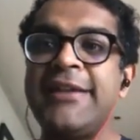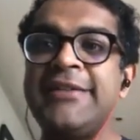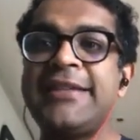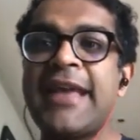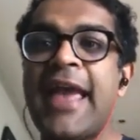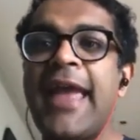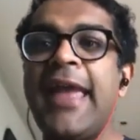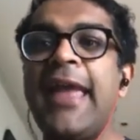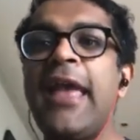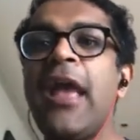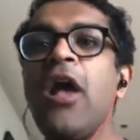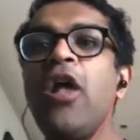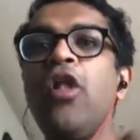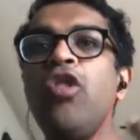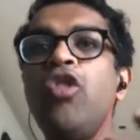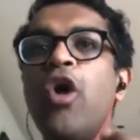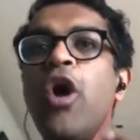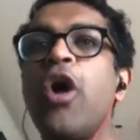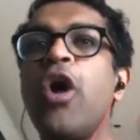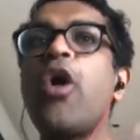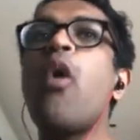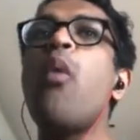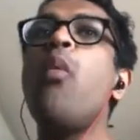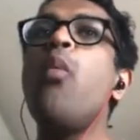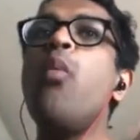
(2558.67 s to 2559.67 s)
Say,
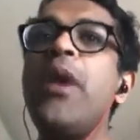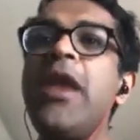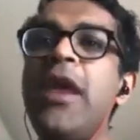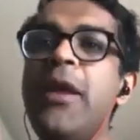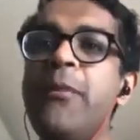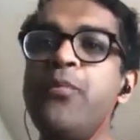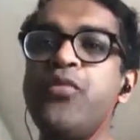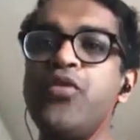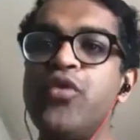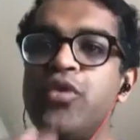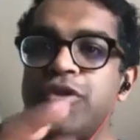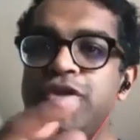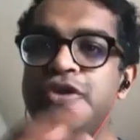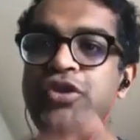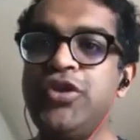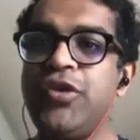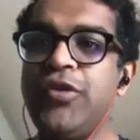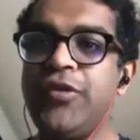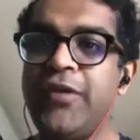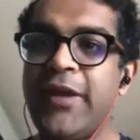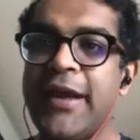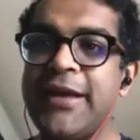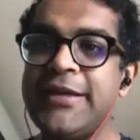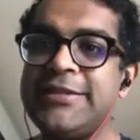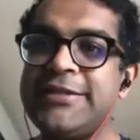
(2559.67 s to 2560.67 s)
look, we brought you
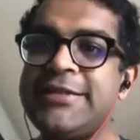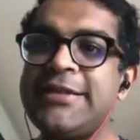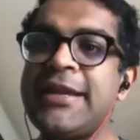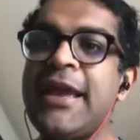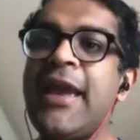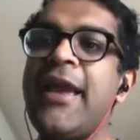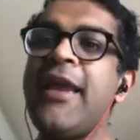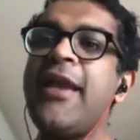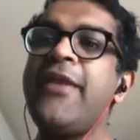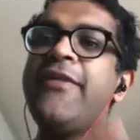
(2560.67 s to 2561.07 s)
this.